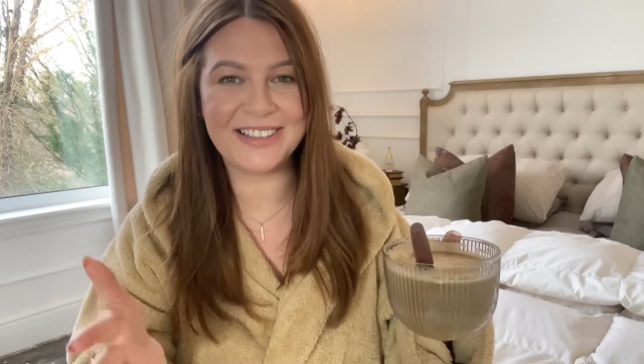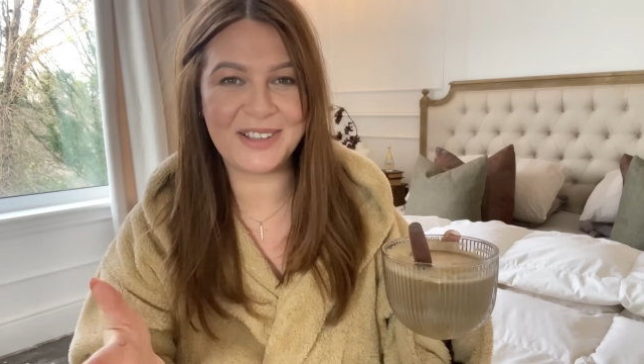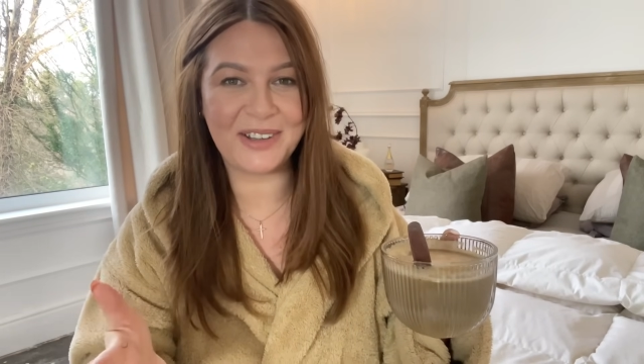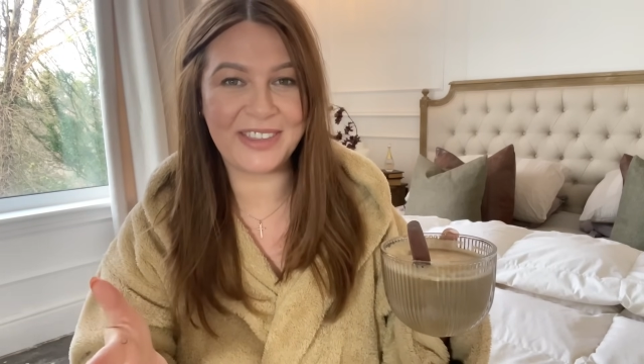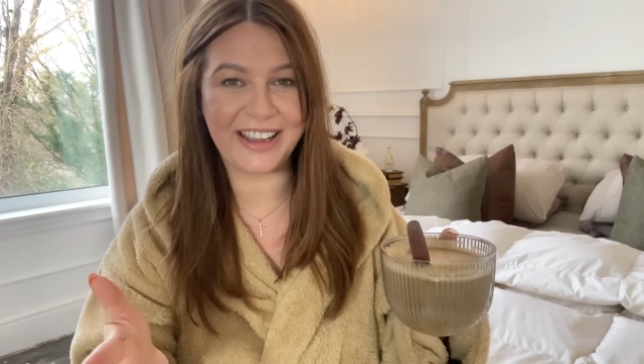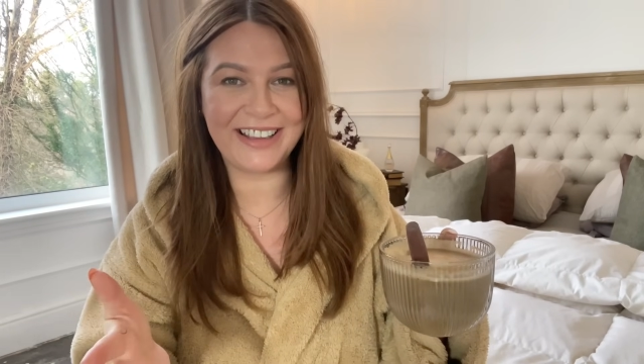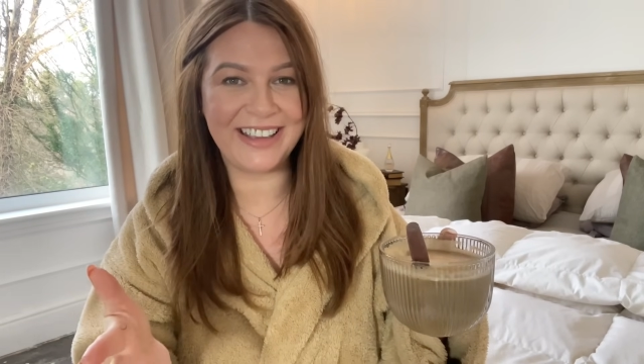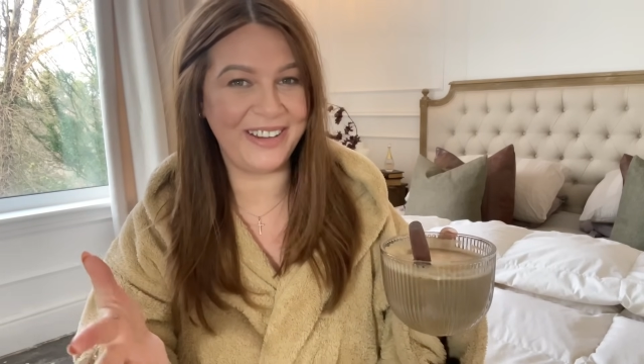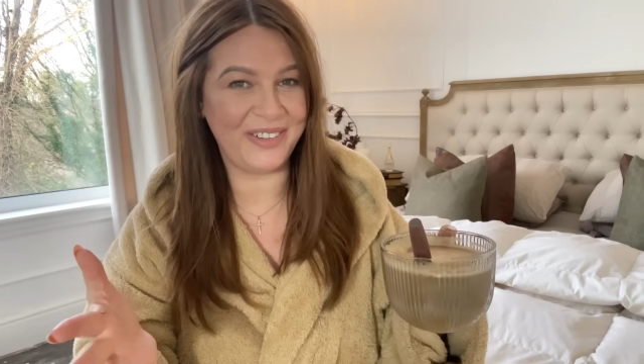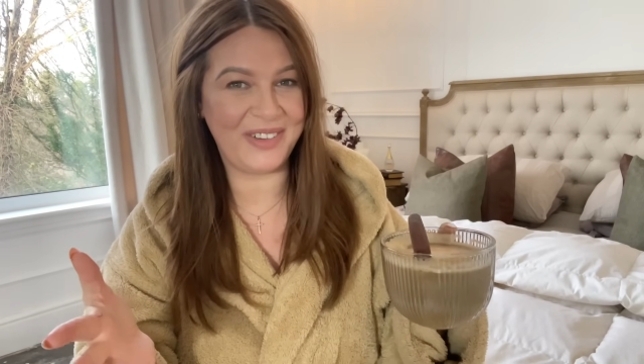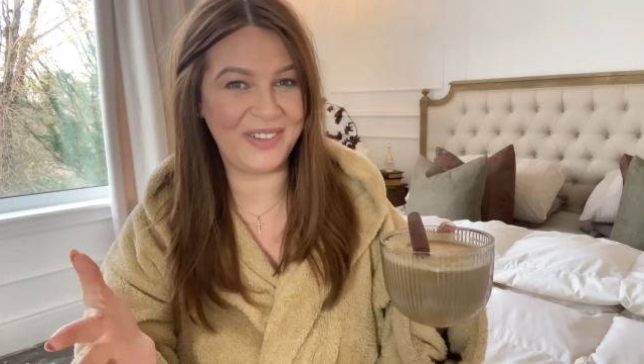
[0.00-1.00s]
so thank
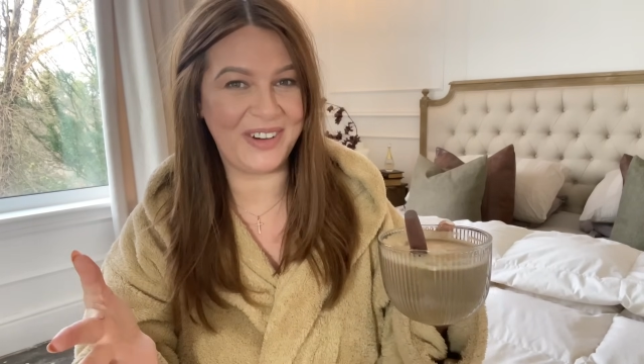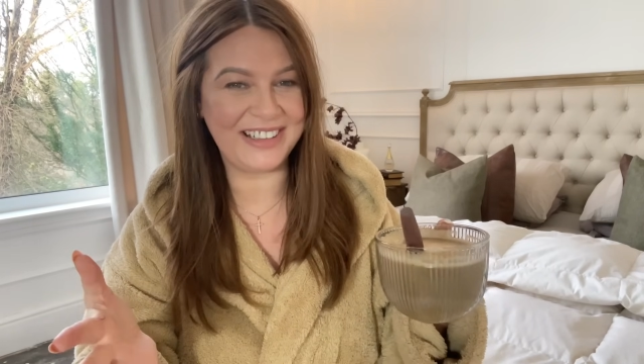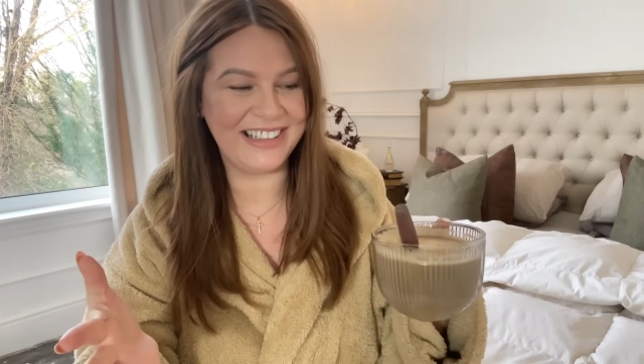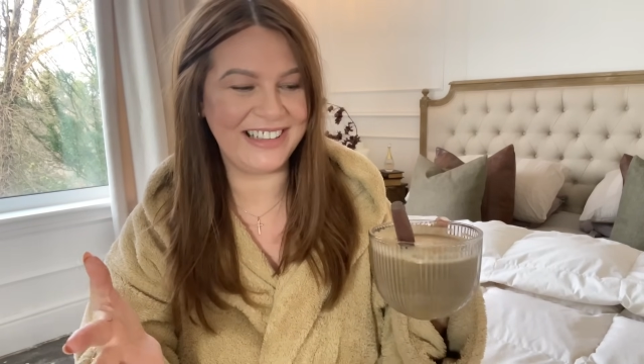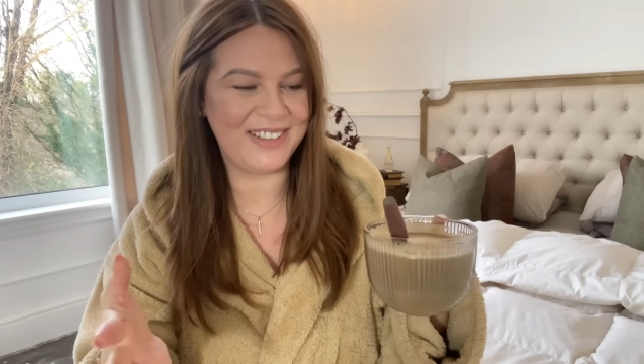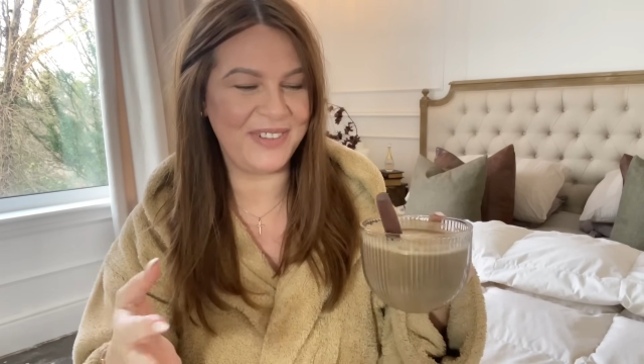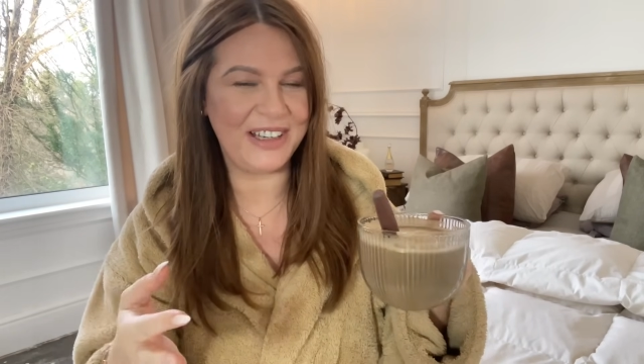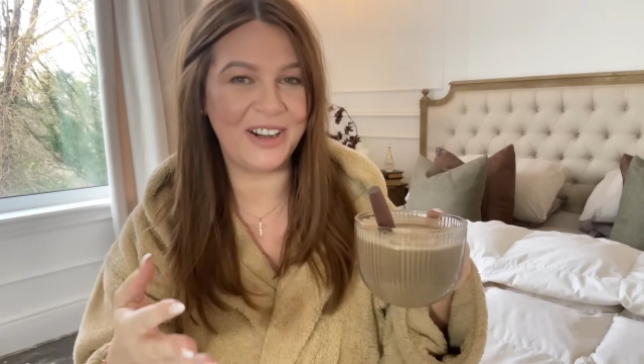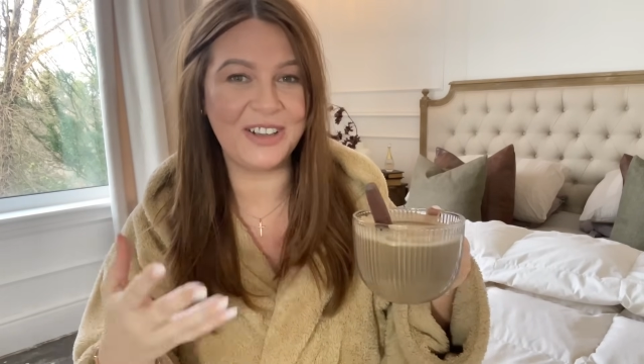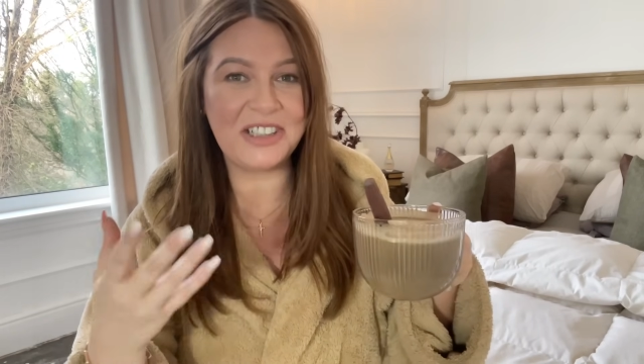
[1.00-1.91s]
you if you're watching this video.